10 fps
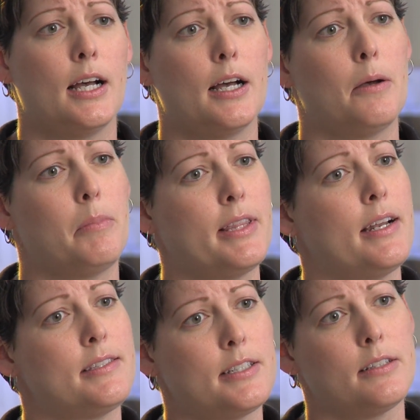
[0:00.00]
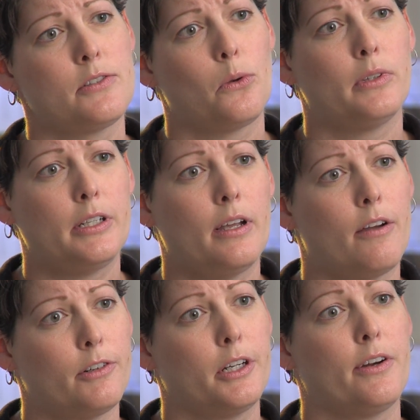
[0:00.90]
Um, but that still is only
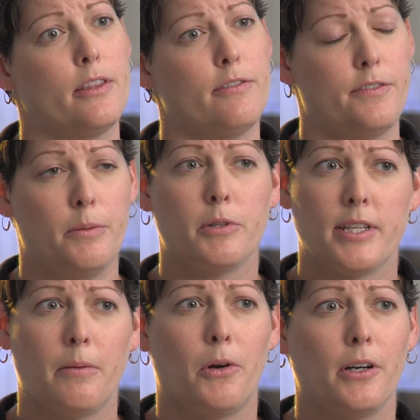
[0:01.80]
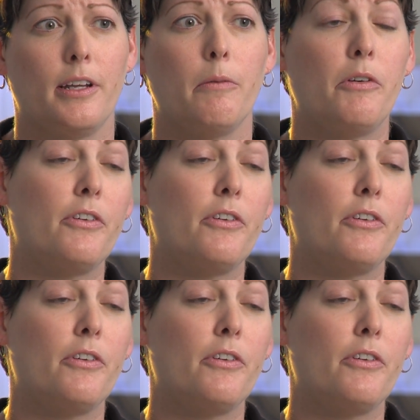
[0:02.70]
hovering around the 50% mark, and we